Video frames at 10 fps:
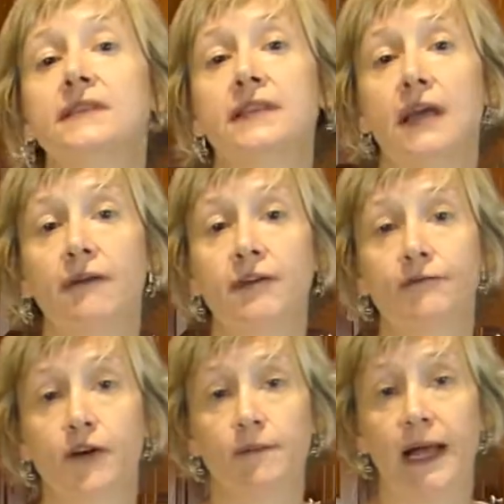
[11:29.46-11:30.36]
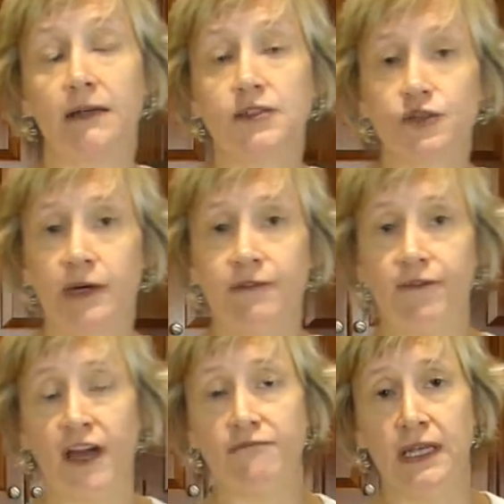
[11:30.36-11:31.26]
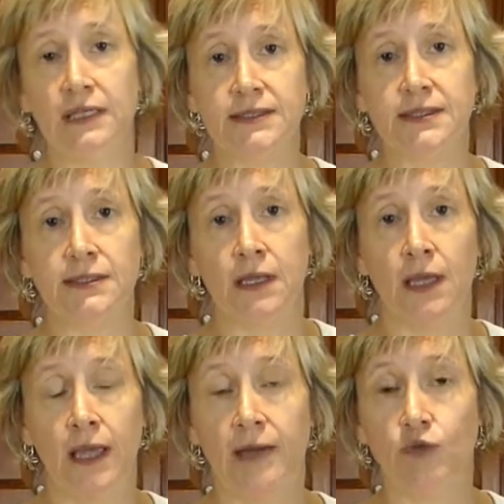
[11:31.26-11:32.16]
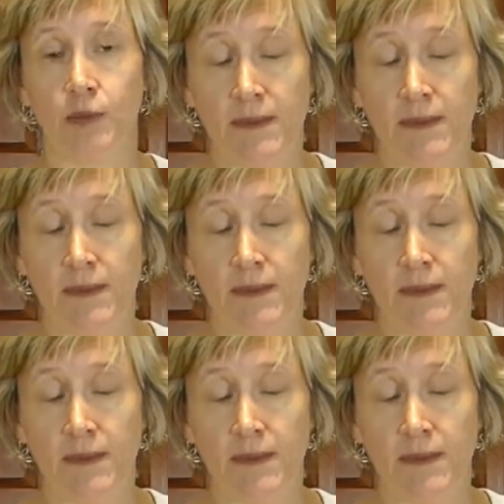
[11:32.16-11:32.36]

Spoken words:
in the oven for about 25 minutes and we'll be